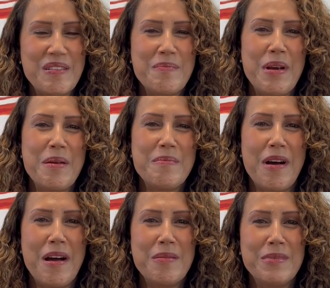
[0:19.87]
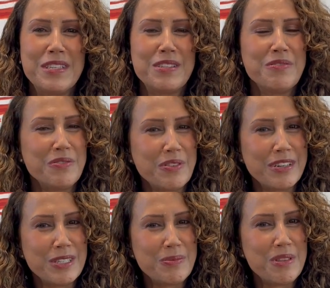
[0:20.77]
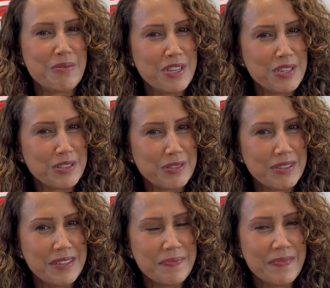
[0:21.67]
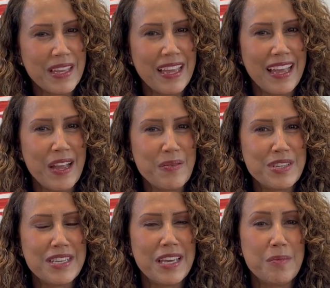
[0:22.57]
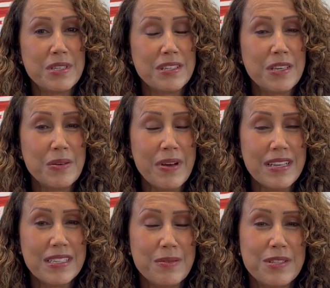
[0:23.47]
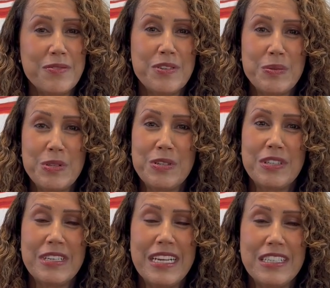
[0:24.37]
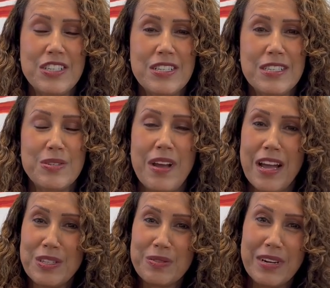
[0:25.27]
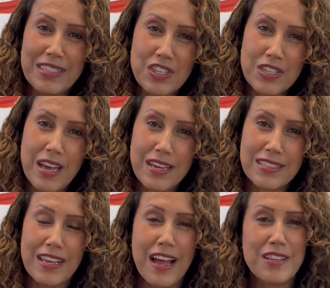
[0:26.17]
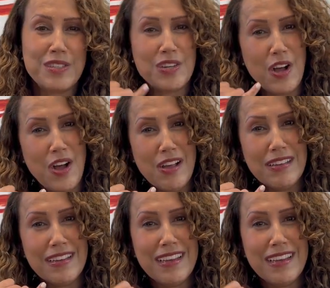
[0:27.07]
My mom was divorced with 3 children, and when she came to the US, I was the first one to learn English, and so I had to write the checks, I had to call